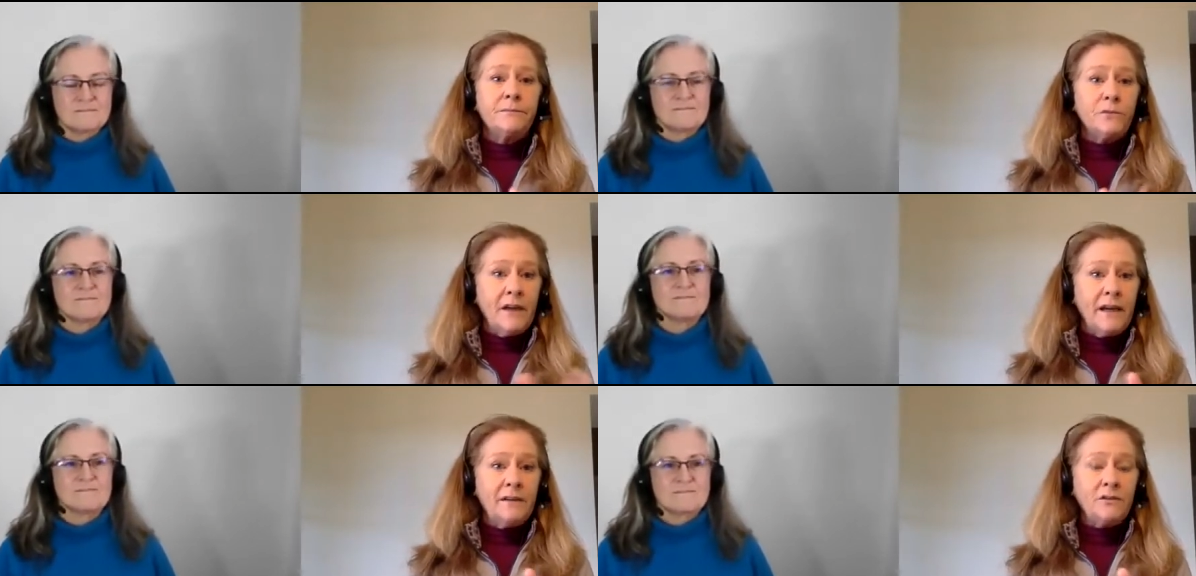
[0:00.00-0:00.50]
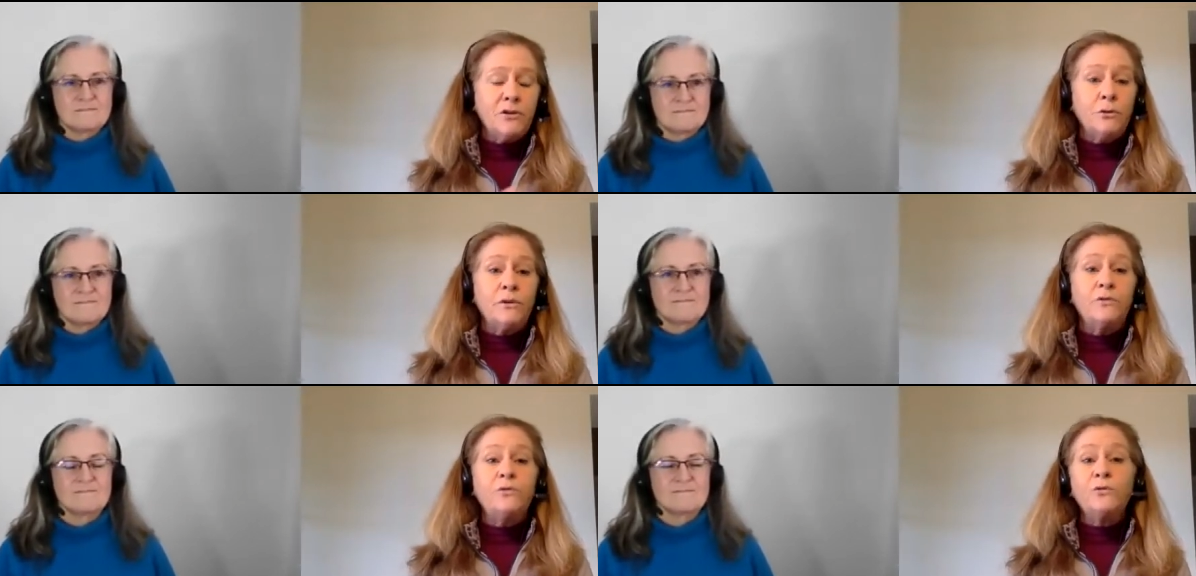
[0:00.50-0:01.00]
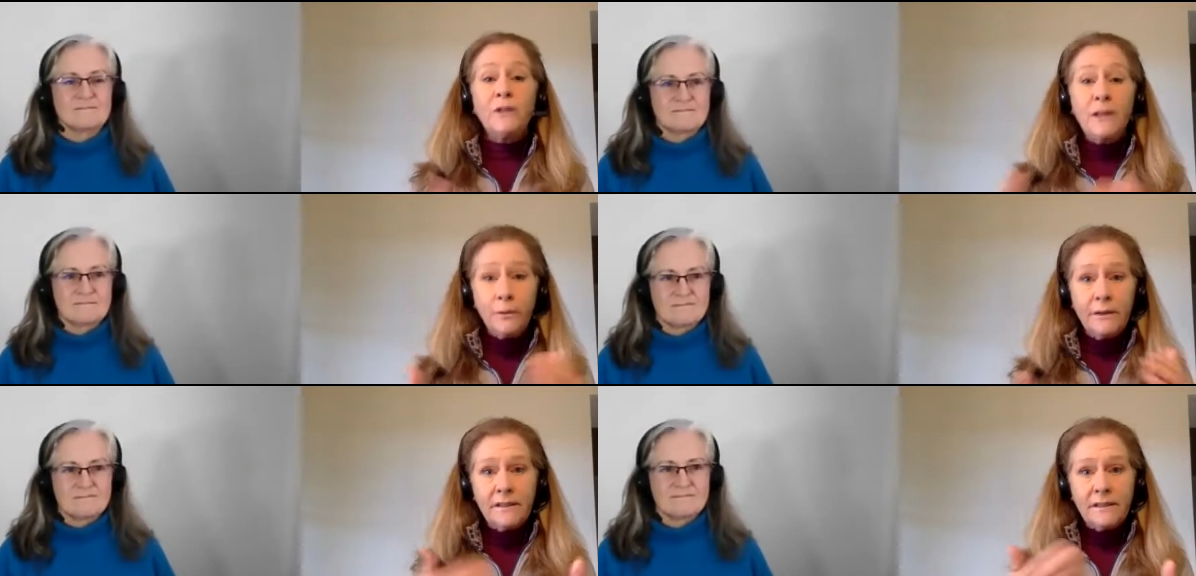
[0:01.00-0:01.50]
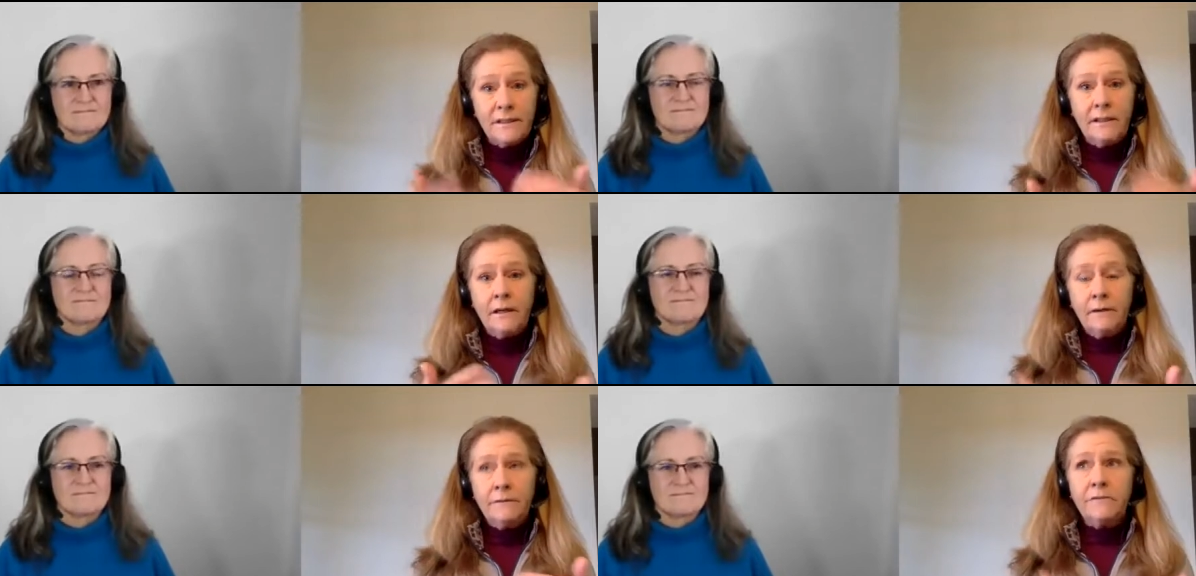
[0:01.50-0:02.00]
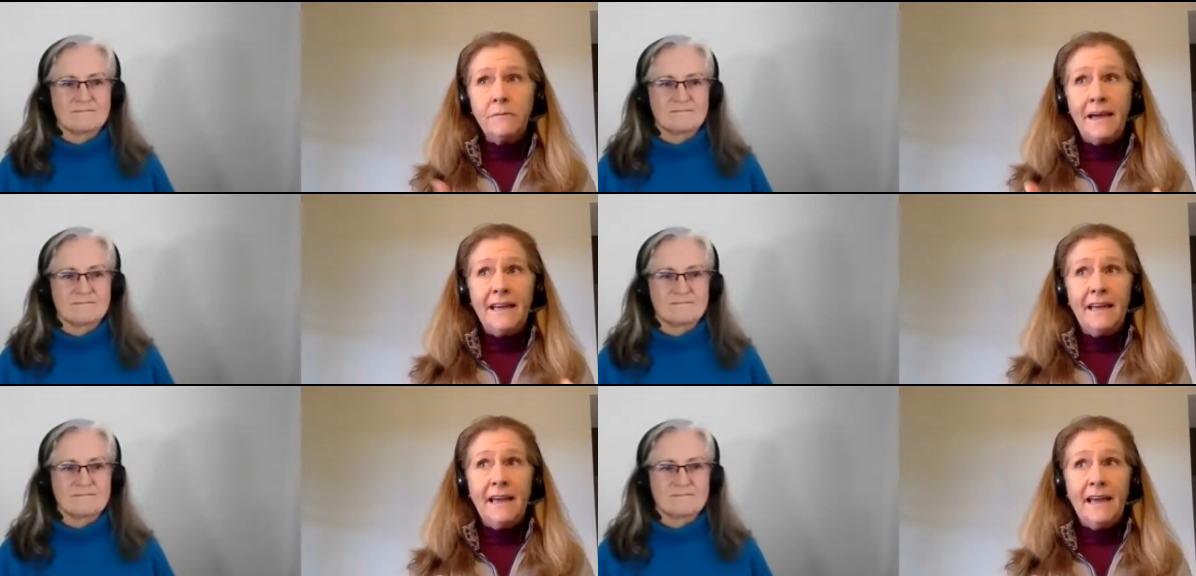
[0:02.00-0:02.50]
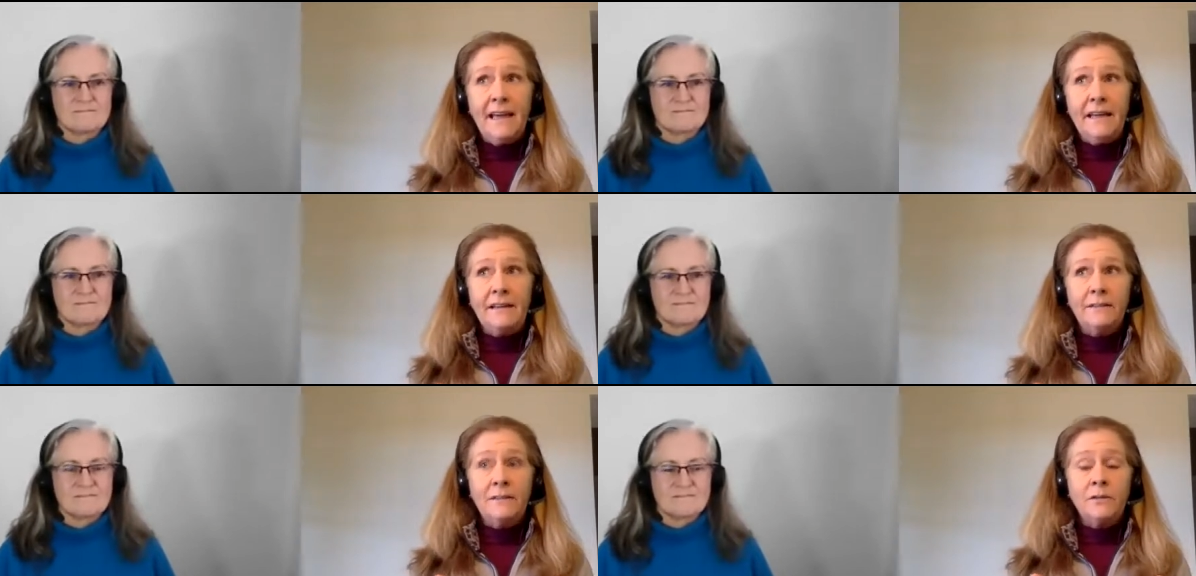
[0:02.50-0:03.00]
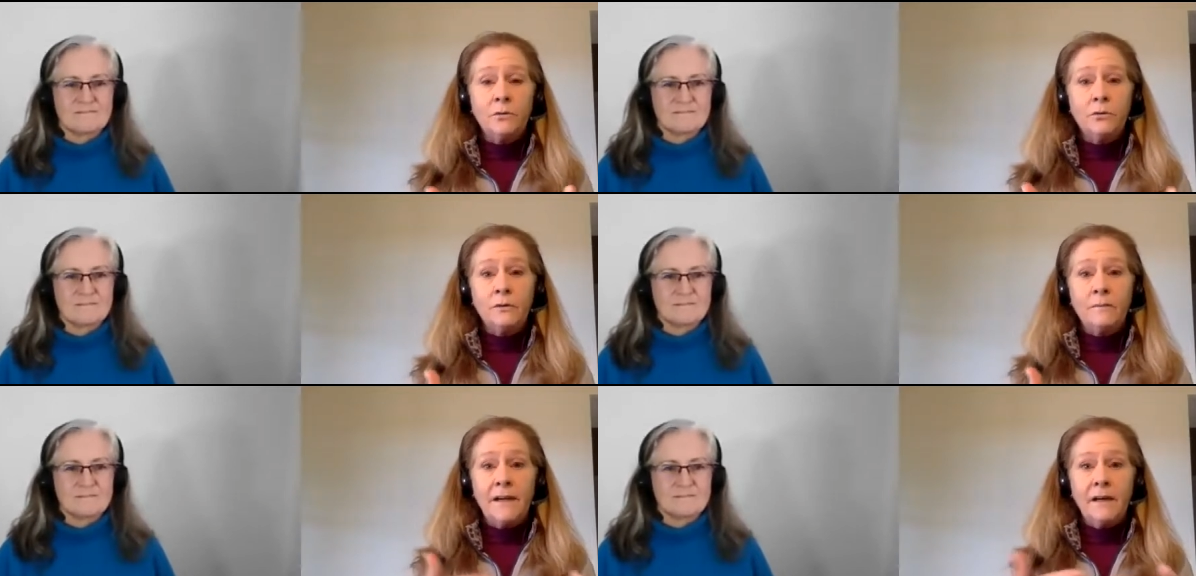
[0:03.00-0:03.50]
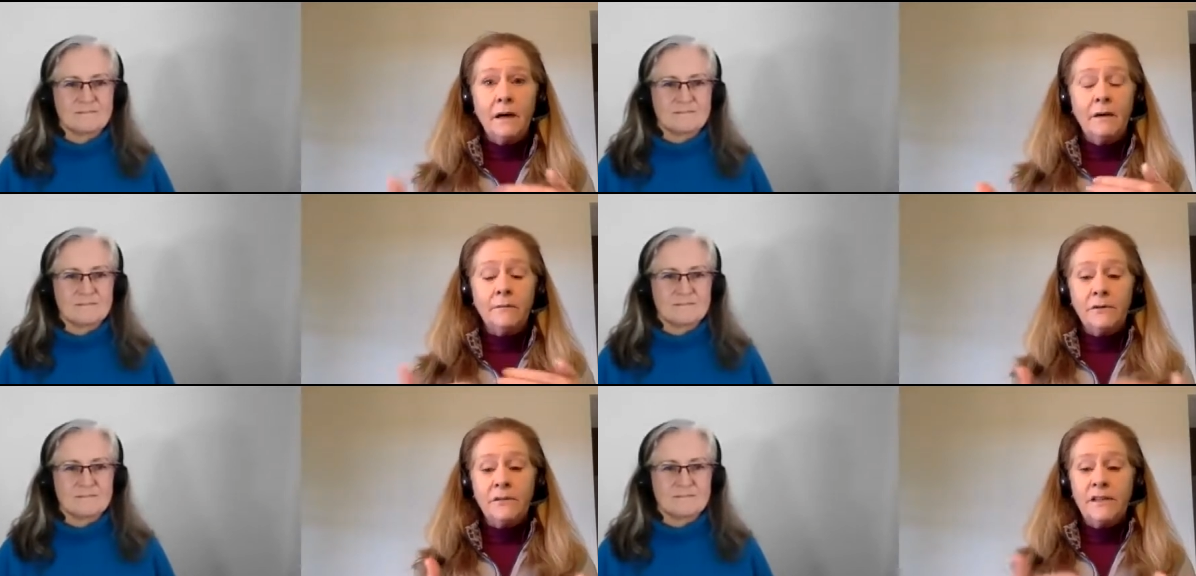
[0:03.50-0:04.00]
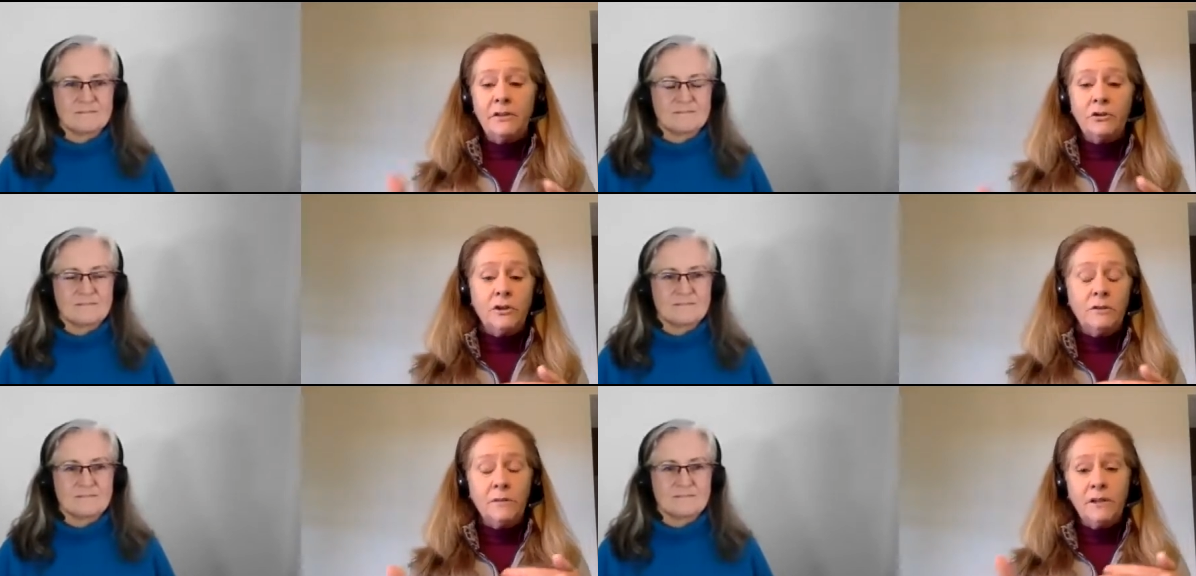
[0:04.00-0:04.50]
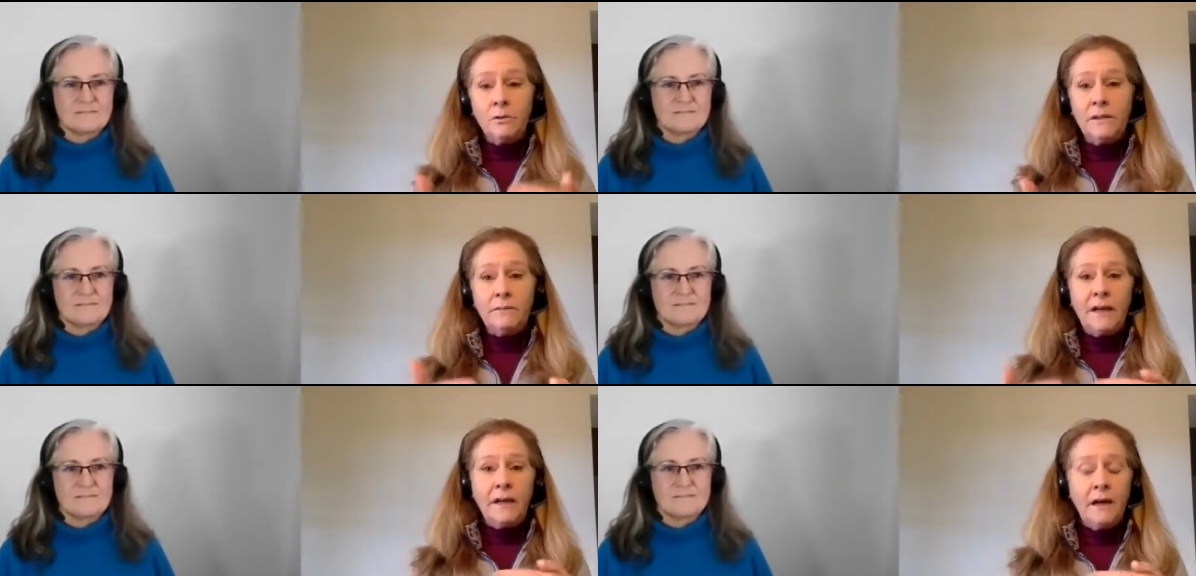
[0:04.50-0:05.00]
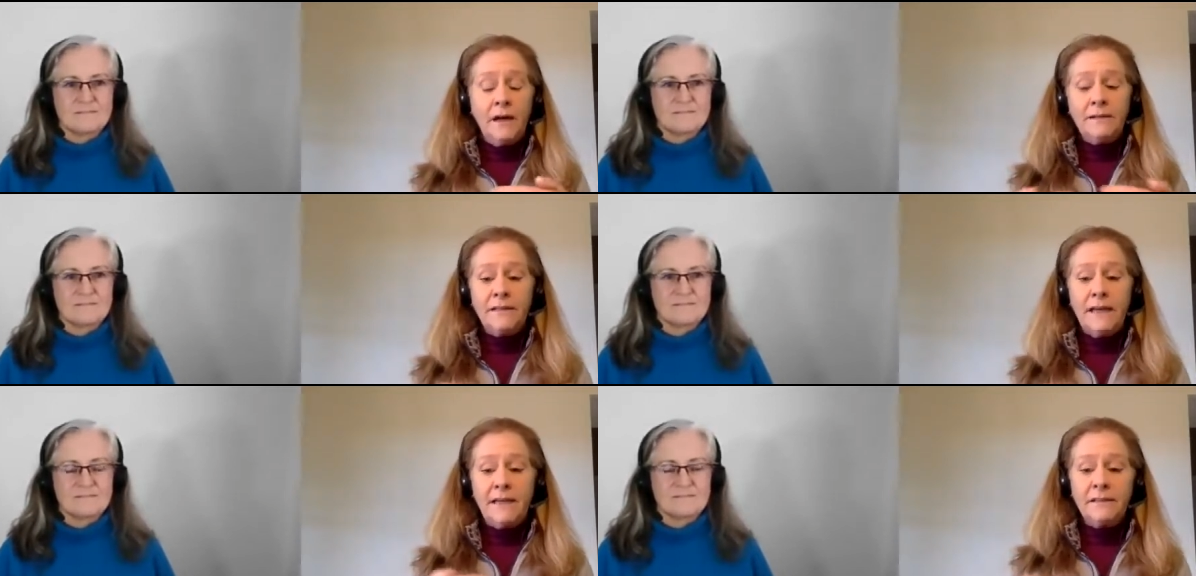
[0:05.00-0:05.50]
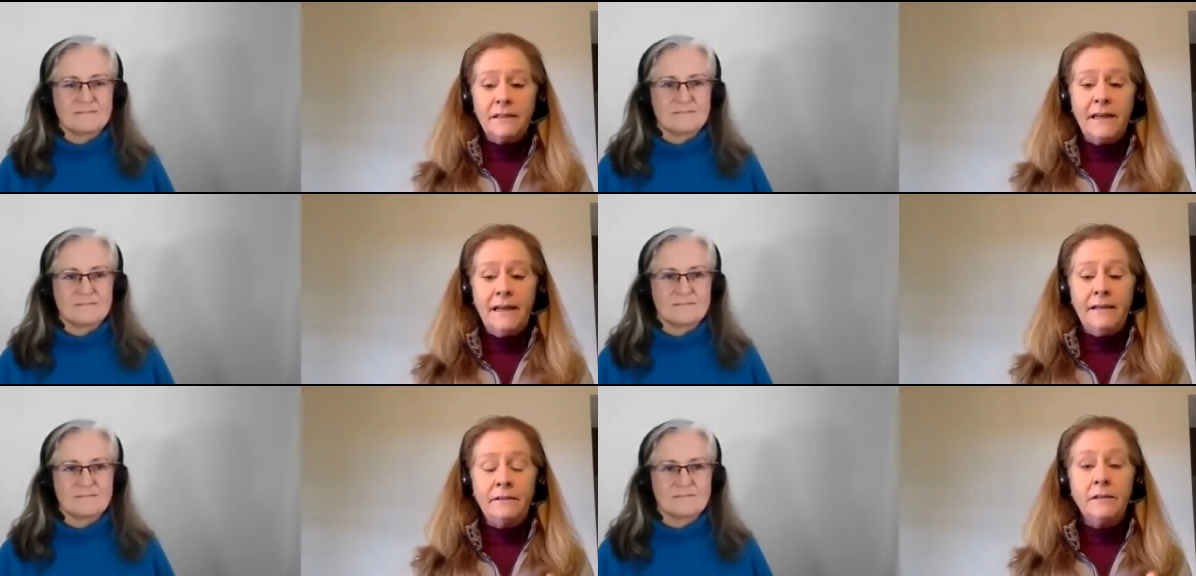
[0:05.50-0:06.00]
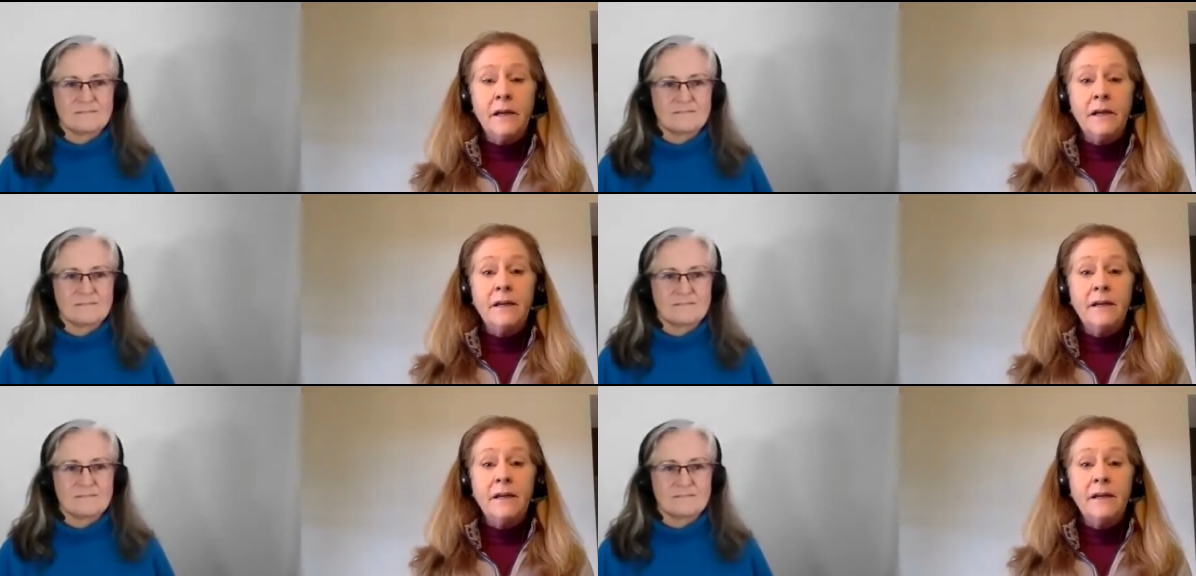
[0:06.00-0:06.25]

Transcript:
Speaker 1: right so the frequency of my aids or my conversation between my contacts and aids